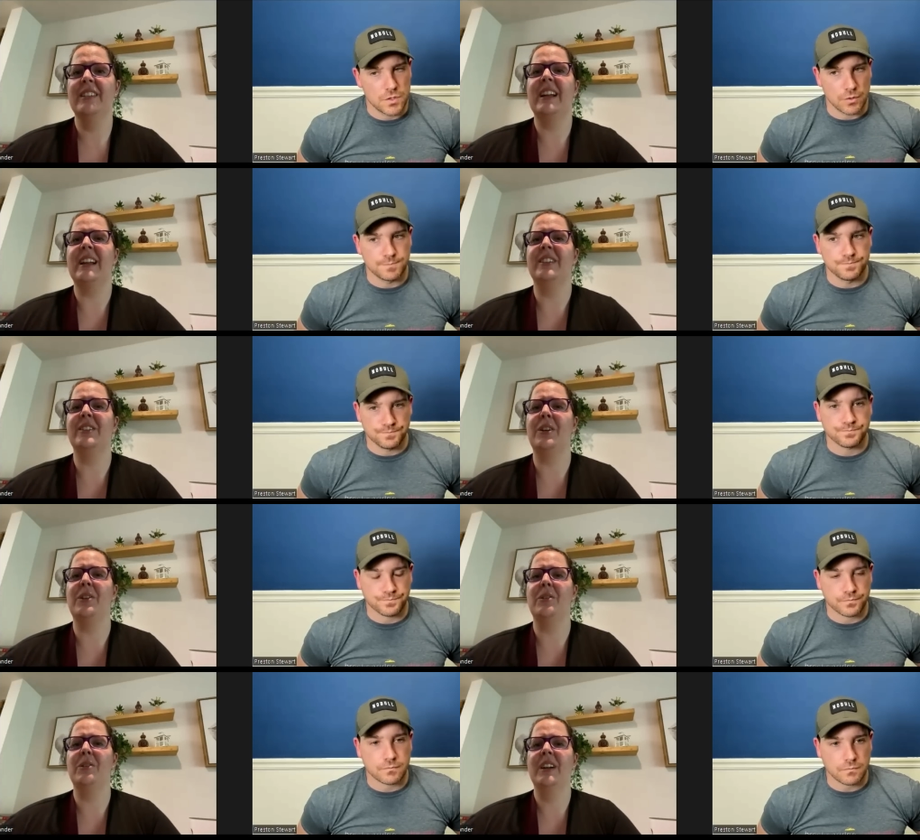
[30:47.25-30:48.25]
Speaker 1: sure. and
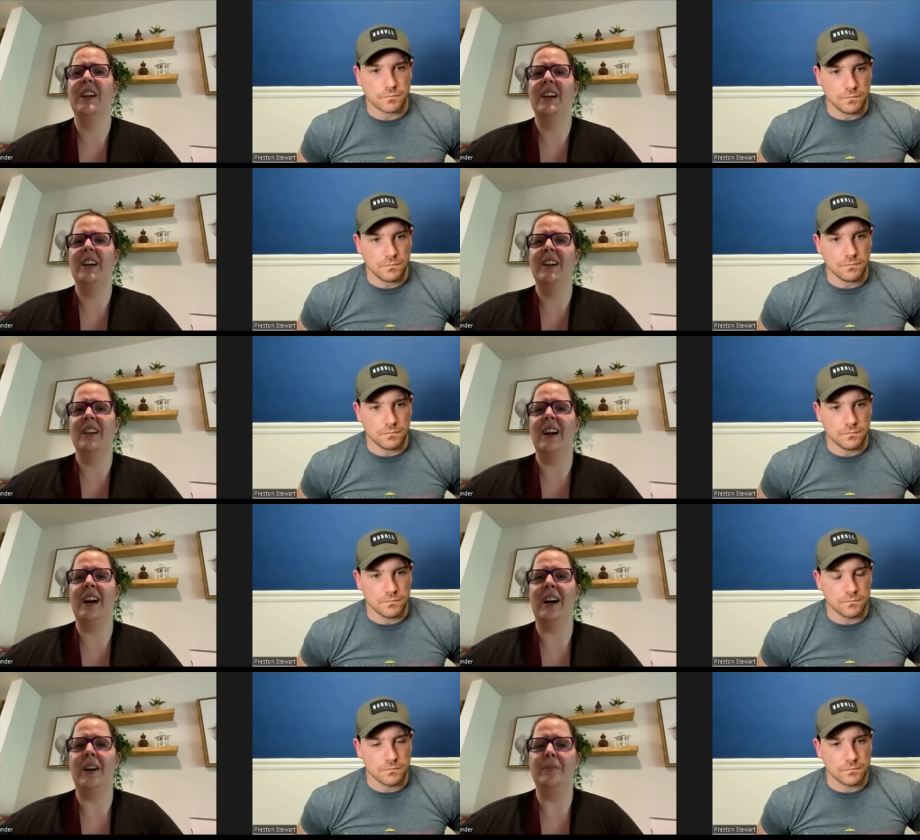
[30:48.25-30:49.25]
so
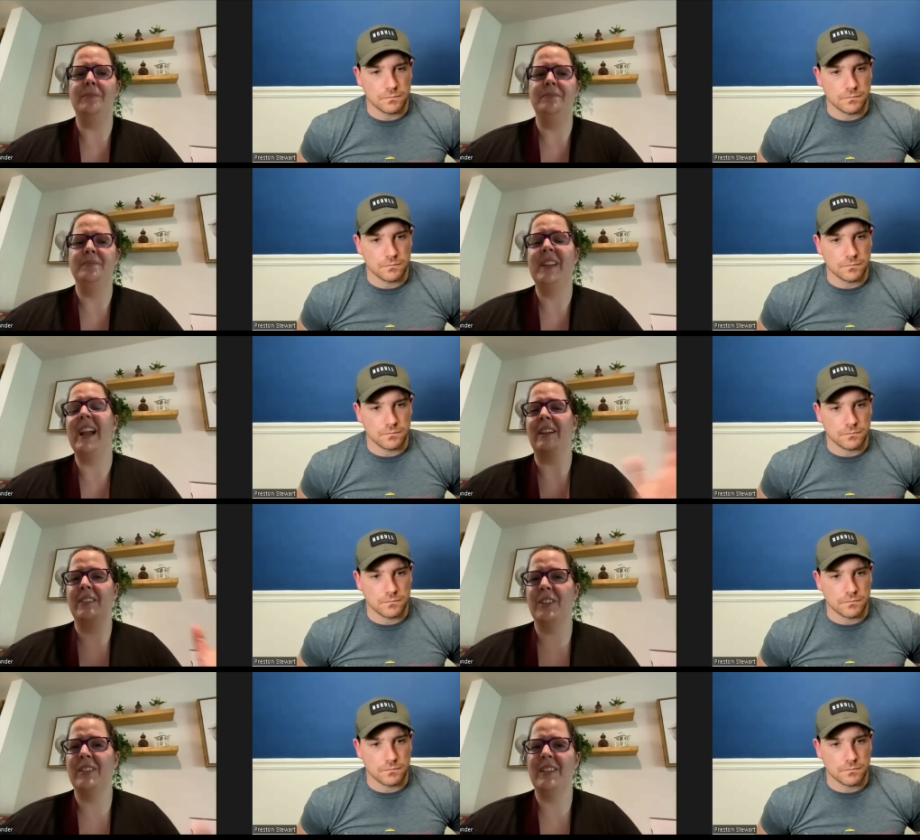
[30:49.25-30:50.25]
um yeah
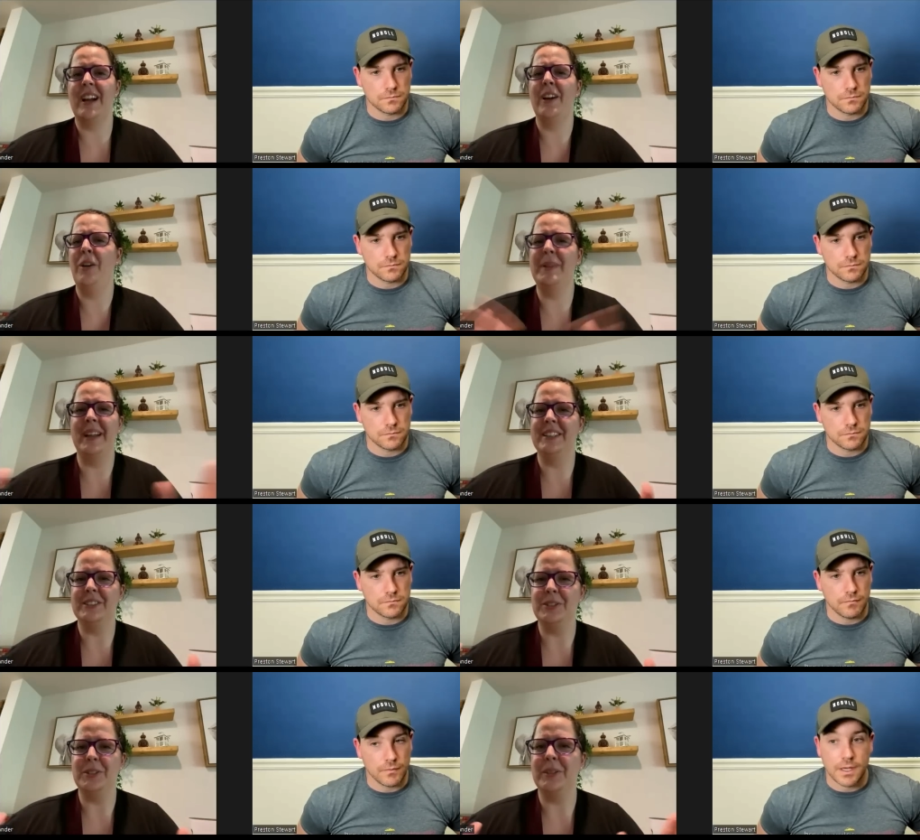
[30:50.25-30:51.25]
so i hope that
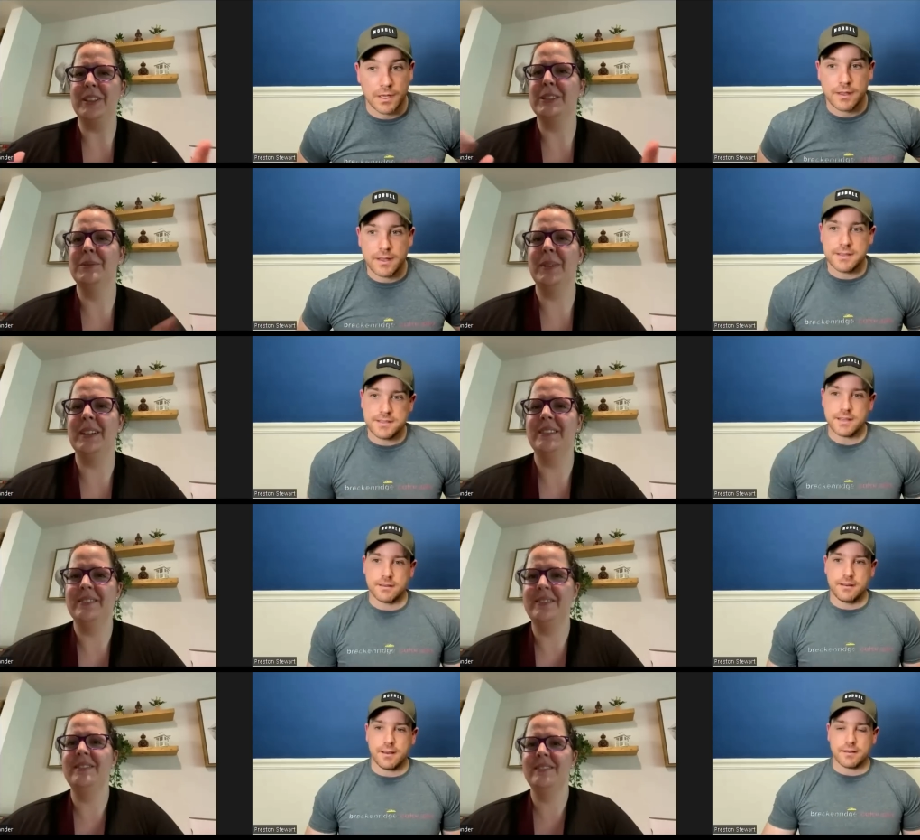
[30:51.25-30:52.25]
answered your question but
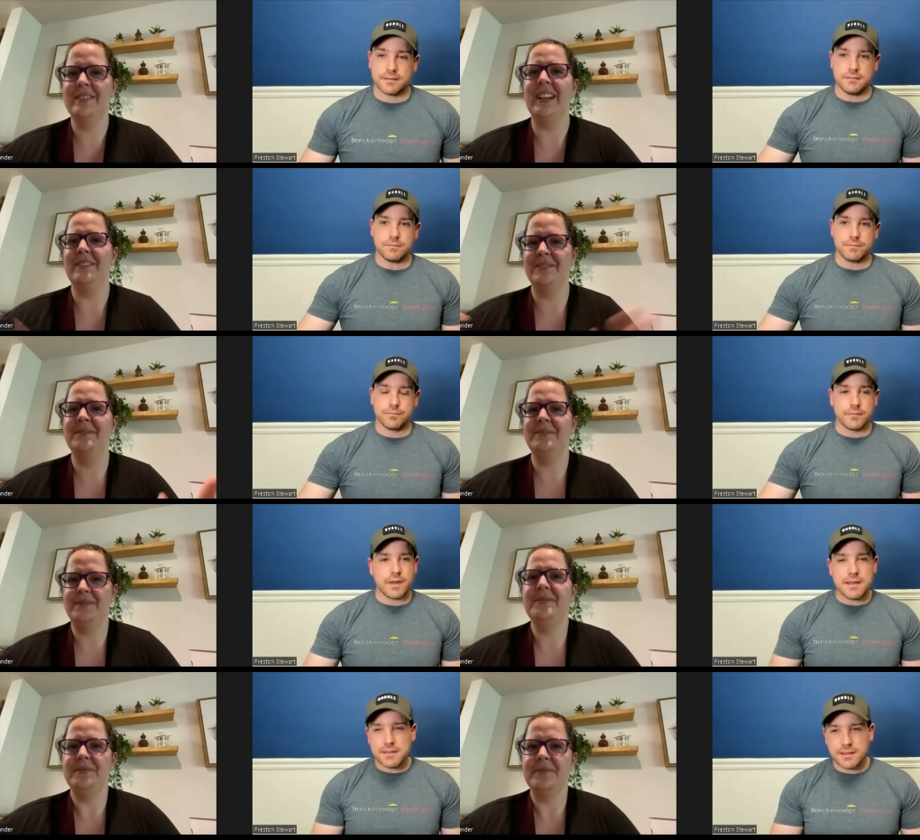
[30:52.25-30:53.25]
yeah yeah
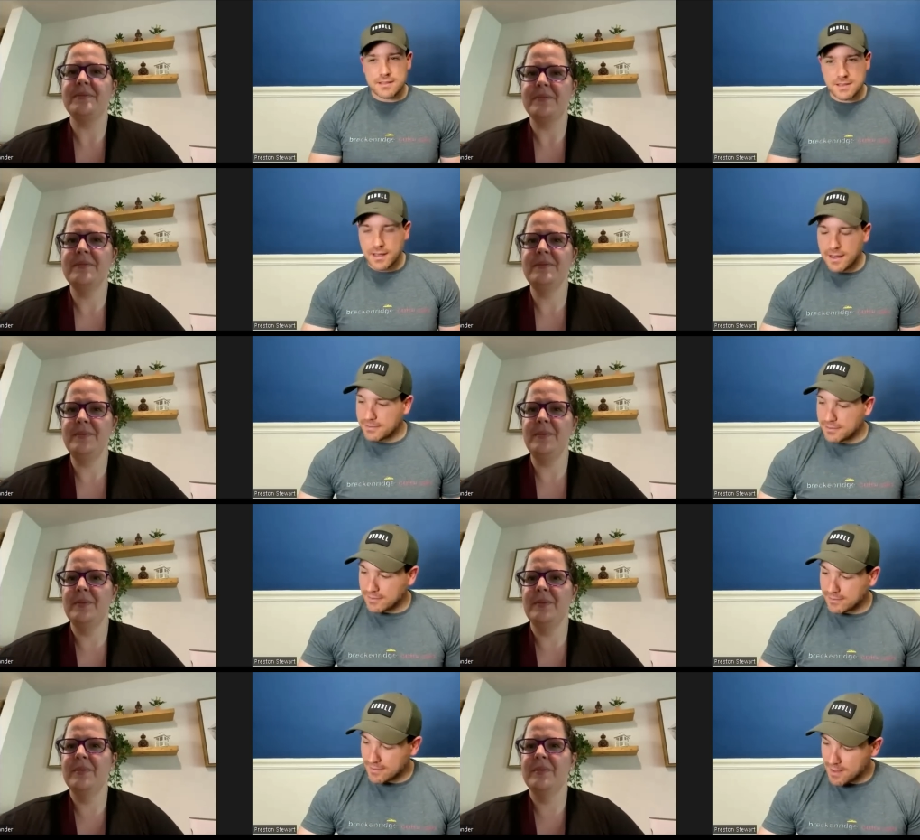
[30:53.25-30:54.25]
Speaker 2: i think that's i
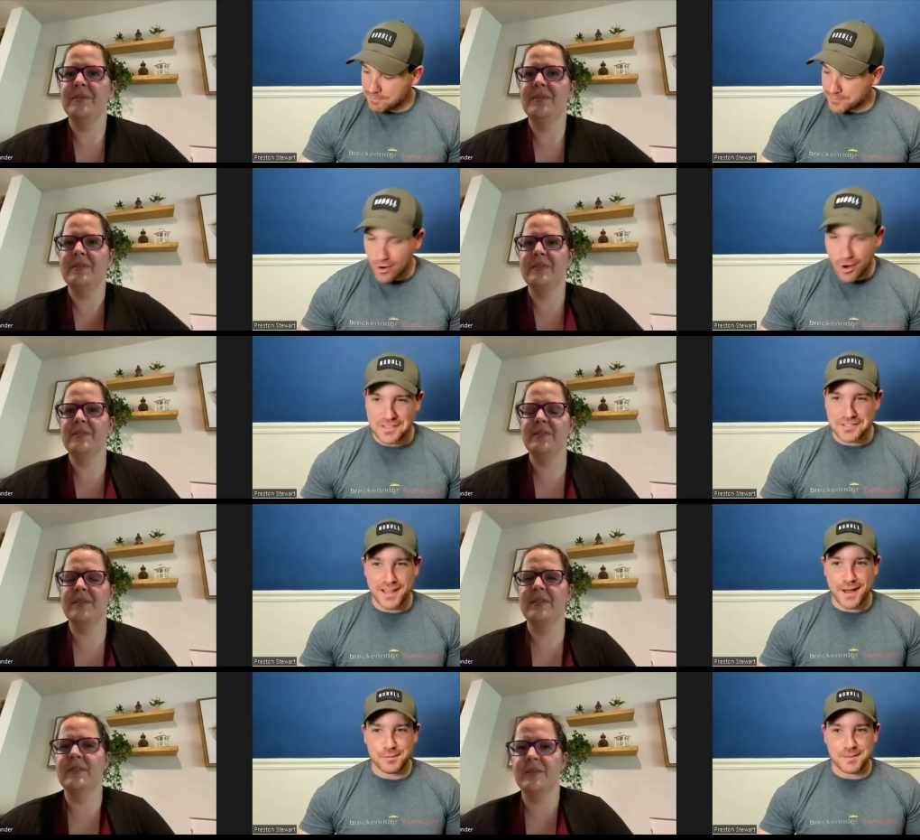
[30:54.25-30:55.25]
i'm
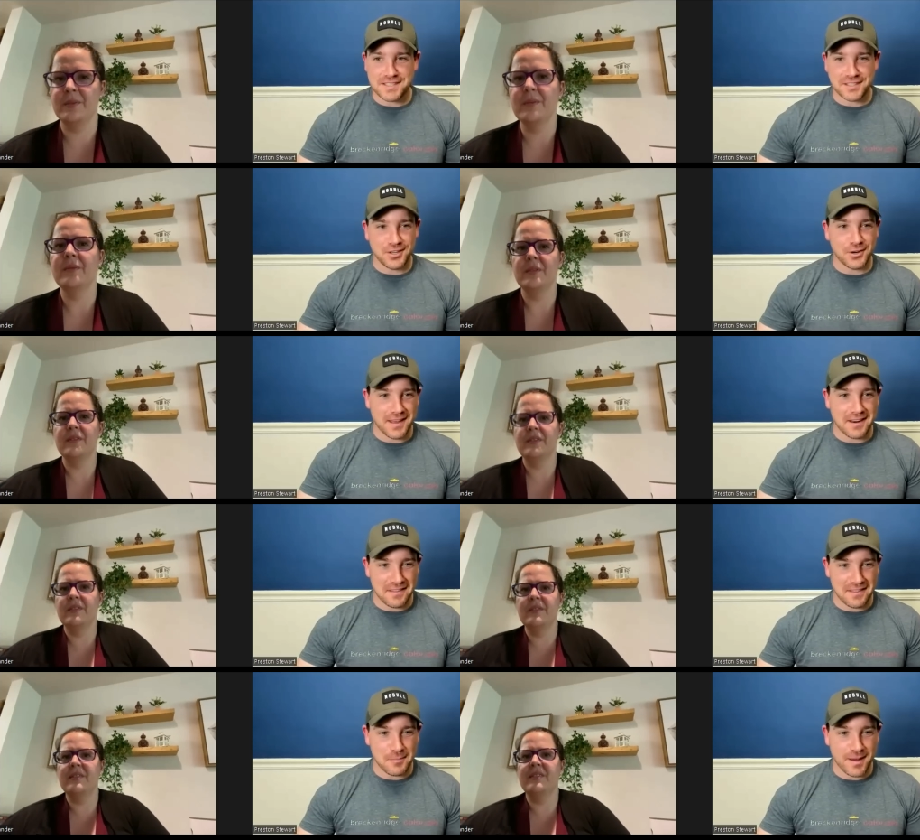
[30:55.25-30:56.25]
cautiously optimistic too now i
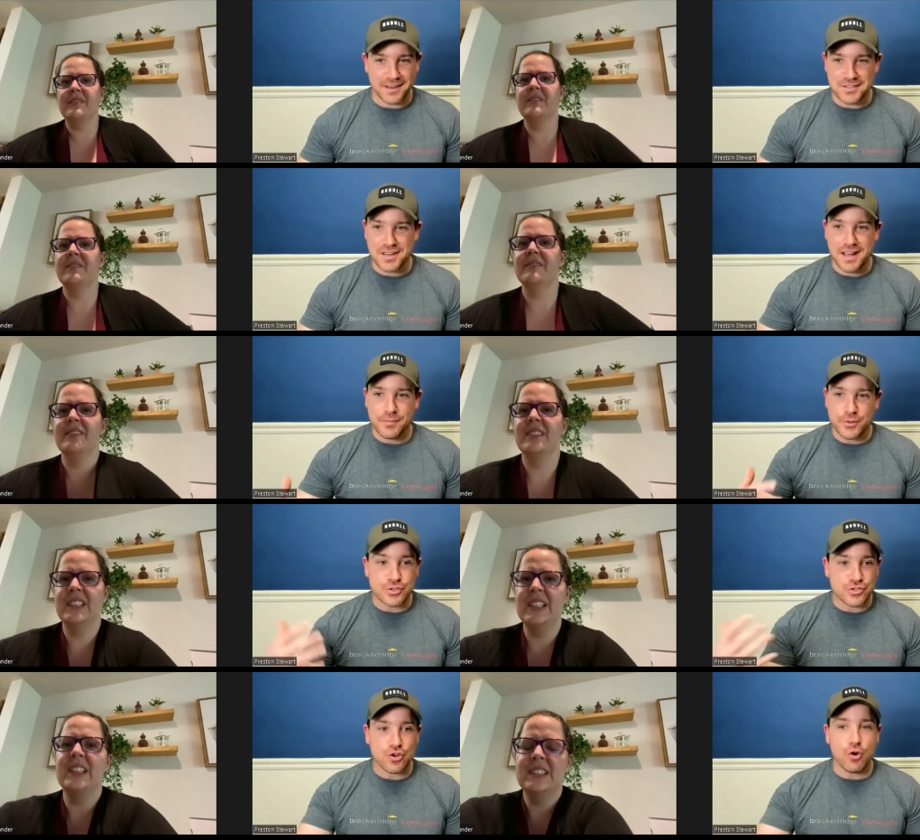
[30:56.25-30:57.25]
think about it just
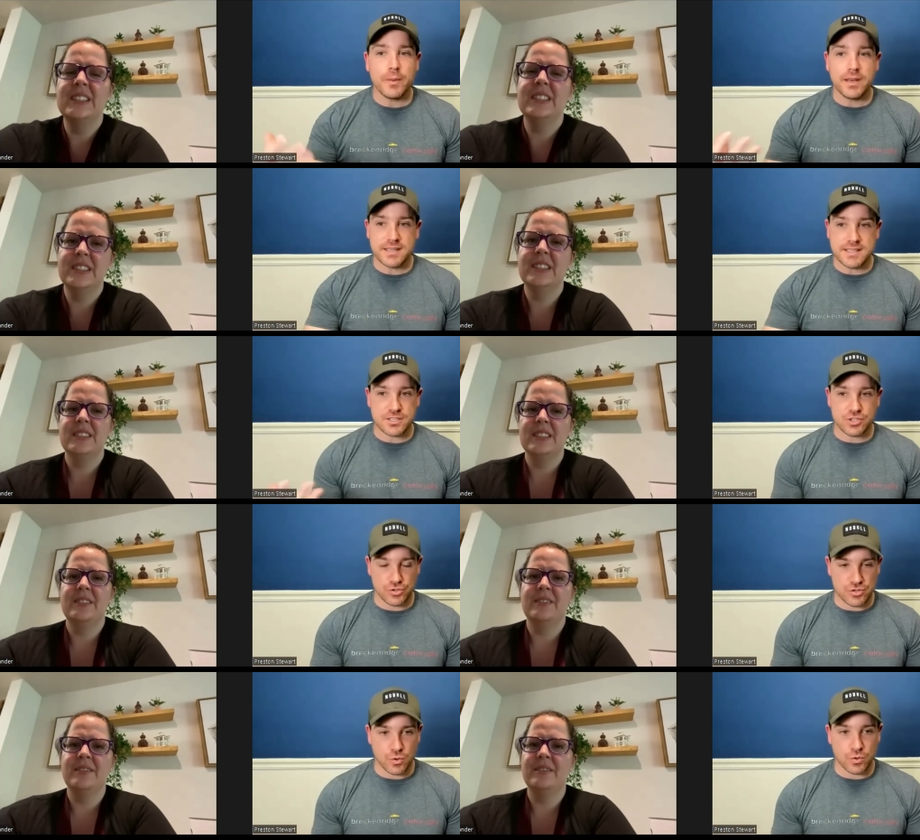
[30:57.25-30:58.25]
there's so many
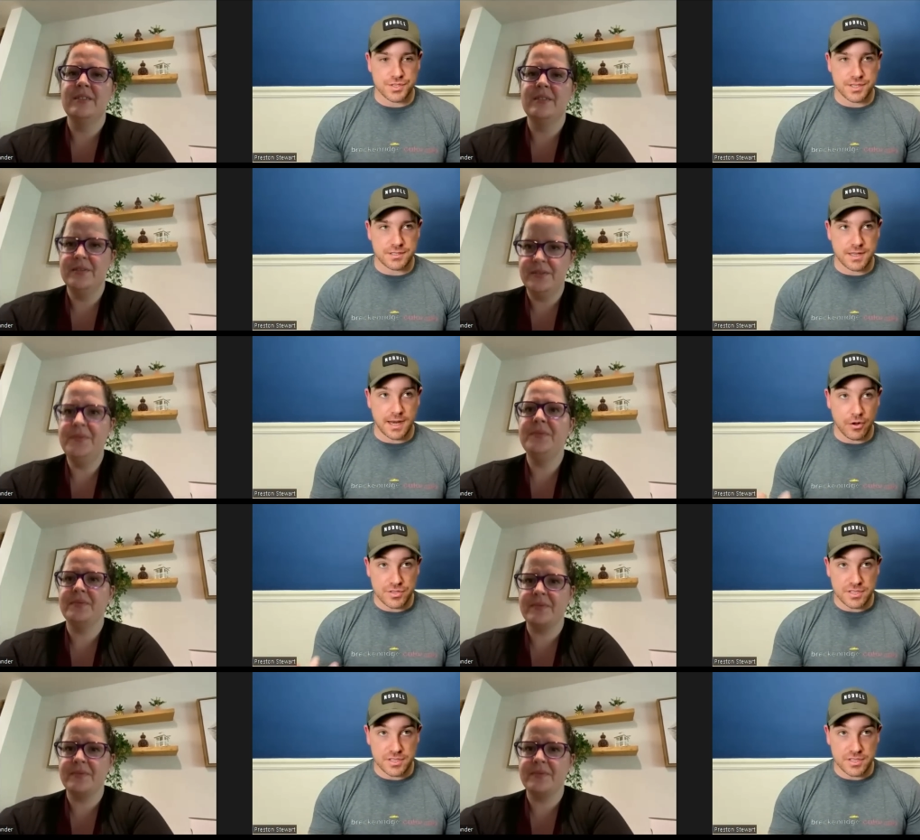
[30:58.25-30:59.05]
additional sources and i know